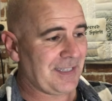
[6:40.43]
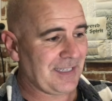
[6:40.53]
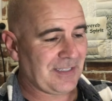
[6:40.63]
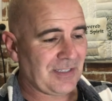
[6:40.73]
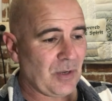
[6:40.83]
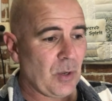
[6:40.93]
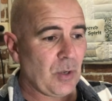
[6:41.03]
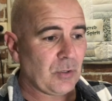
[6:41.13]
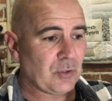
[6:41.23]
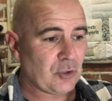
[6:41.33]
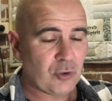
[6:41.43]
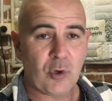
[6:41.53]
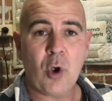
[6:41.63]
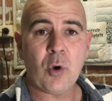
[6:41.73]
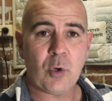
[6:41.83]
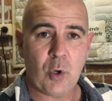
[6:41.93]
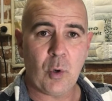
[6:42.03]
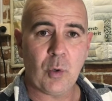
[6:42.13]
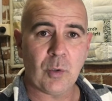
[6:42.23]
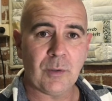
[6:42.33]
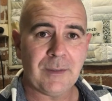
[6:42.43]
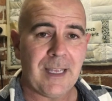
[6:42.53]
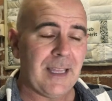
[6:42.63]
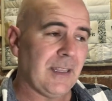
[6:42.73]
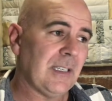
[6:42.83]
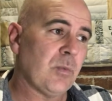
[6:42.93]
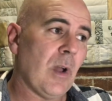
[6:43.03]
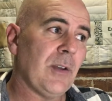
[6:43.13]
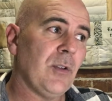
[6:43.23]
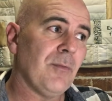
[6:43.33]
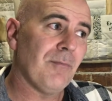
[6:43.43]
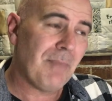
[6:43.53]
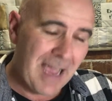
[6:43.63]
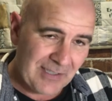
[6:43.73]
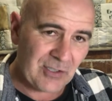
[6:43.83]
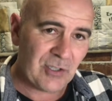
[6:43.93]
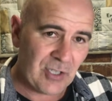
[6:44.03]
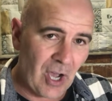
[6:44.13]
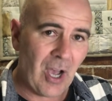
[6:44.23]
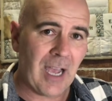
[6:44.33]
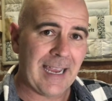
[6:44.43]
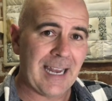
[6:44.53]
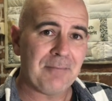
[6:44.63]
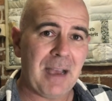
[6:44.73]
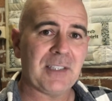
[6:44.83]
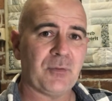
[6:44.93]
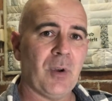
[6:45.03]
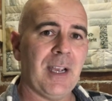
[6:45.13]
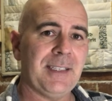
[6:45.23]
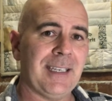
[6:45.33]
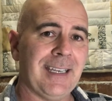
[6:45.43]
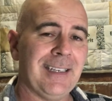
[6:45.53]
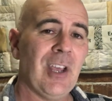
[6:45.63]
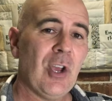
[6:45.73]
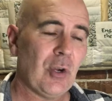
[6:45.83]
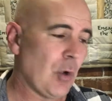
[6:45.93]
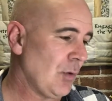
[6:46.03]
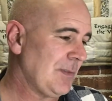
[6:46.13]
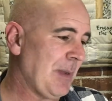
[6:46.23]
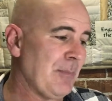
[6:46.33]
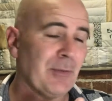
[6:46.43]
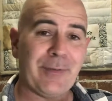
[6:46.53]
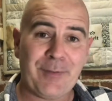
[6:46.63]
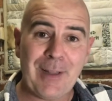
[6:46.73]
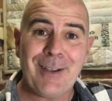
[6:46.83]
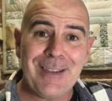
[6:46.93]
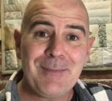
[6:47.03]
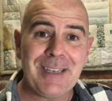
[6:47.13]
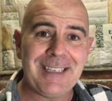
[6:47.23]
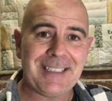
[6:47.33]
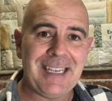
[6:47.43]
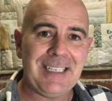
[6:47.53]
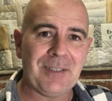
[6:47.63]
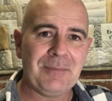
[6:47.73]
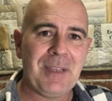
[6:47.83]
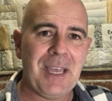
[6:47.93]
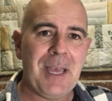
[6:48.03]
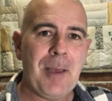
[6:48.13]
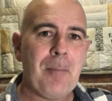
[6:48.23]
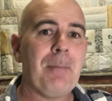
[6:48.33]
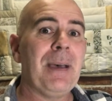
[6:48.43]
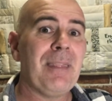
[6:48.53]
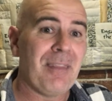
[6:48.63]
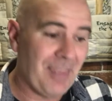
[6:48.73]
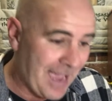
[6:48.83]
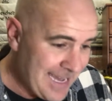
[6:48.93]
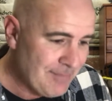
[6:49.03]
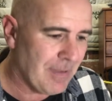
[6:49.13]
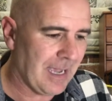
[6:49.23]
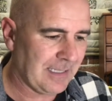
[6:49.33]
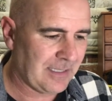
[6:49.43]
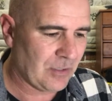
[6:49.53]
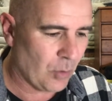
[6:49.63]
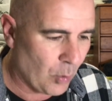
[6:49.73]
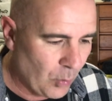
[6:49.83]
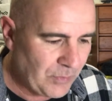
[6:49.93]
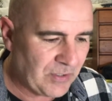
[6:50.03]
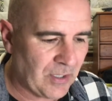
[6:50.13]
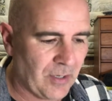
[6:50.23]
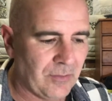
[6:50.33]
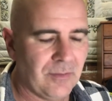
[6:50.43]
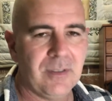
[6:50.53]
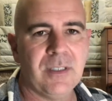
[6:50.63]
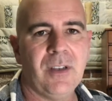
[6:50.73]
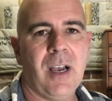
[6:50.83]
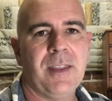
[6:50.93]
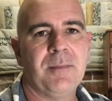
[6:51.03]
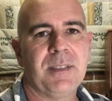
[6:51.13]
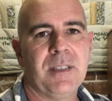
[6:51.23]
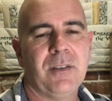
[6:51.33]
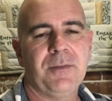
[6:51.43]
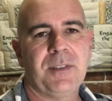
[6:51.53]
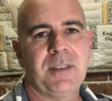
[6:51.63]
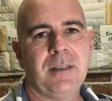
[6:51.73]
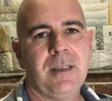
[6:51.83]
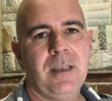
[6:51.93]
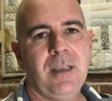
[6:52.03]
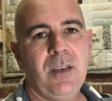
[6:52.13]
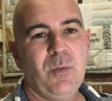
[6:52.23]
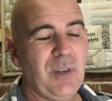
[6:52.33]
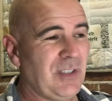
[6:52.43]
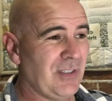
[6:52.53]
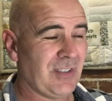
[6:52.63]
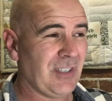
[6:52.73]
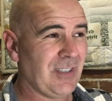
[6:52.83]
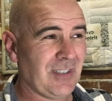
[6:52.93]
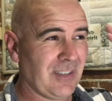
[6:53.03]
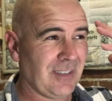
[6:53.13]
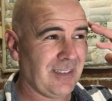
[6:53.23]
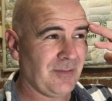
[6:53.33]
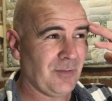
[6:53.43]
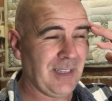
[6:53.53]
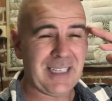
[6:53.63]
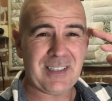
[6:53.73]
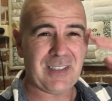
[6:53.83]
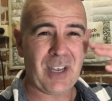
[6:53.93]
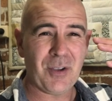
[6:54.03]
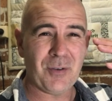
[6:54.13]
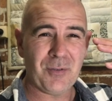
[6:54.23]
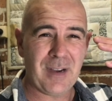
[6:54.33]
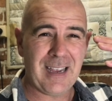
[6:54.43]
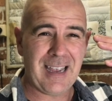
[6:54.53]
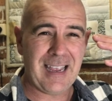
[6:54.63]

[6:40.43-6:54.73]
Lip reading: this strong call, this one who must die and must rise again, calls people to follow him in his kingdom, but they must also deny themselves, which is just, well, it's so